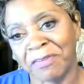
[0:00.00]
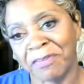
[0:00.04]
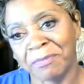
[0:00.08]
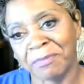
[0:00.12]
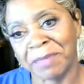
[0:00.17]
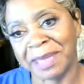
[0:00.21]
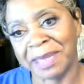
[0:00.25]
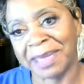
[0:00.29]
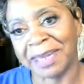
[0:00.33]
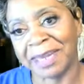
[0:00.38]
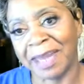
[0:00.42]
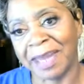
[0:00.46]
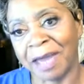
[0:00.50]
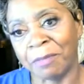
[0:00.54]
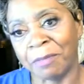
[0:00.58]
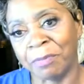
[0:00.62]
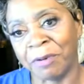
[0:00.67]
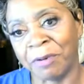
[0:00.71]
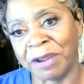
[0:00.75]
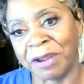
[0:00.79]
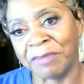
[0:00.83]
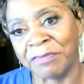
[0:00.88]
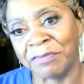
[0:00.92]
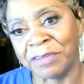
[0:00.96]
Pray for me and I'll
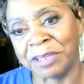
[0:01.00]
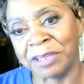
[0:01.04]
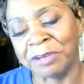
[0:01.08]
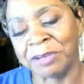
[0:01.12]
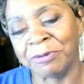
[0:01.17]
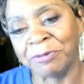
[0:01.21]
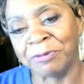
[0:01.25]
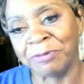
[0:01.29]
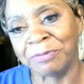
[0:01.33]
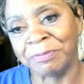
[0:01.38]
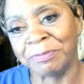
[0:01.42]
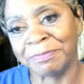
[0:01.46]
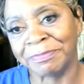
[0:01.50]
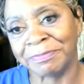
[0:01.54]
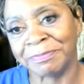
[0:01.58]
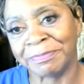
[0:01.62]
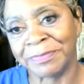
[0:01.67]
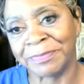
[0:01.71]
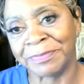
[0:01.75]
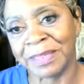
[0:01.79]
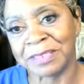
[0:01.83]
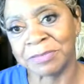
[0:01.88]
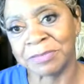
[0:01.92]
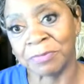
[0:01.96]
pray for you.
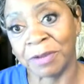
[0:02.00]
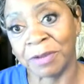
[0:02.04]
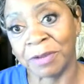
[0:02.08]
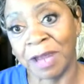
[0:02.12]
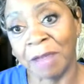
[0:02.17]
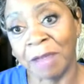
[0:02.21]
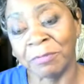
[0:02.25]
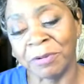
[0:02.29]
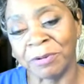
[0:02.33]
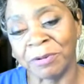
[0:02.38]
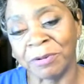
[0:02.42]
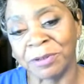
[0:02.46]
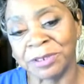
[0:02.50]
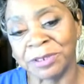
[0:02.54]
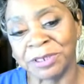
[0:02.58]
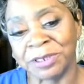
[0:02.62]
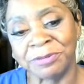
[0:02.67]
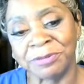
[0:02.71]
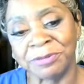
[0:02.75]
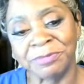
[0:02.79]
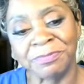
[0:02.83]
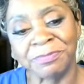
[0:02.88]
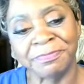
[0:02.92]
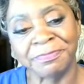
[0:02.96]
That's what I'm going to
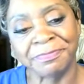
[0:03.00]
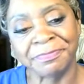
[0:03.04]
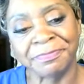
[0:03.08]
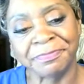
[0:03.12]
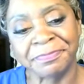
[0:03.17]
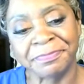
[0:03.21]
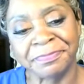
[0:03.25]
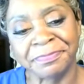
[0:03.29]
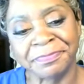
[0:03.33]
do.